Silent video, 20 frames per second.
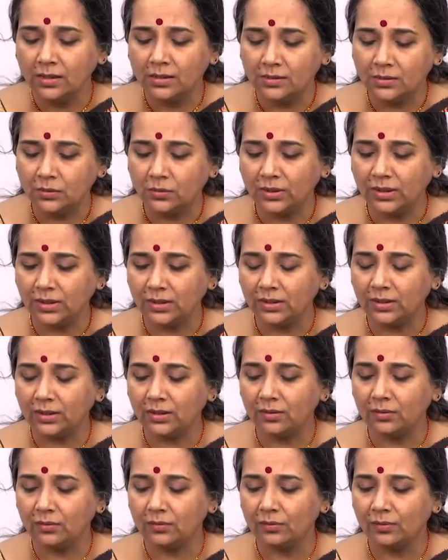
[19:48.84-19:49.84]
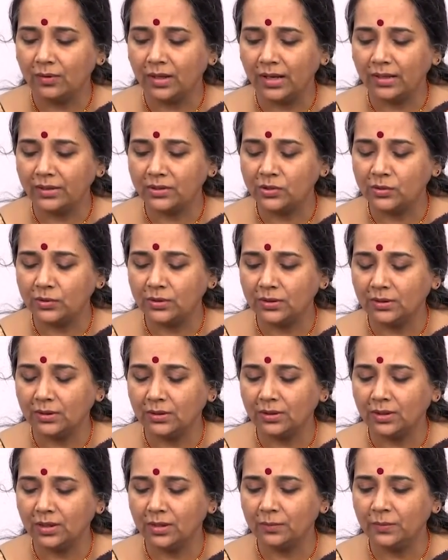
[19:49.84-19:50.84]
so the, the actual
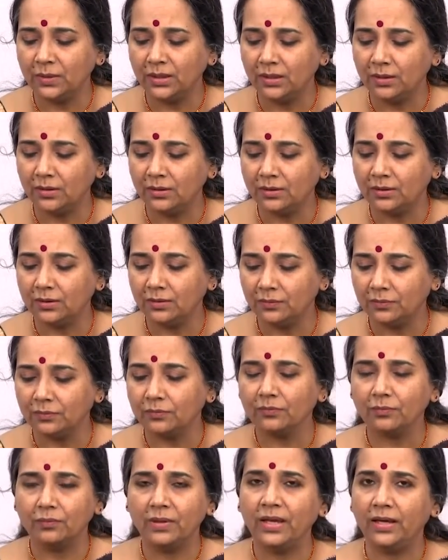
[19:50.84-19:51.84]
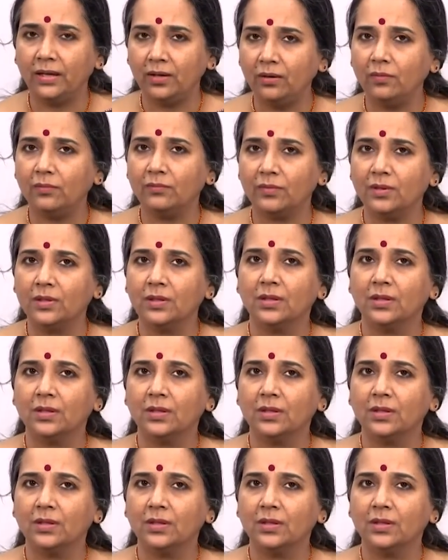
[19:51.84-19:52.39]
Gama, the Bhairav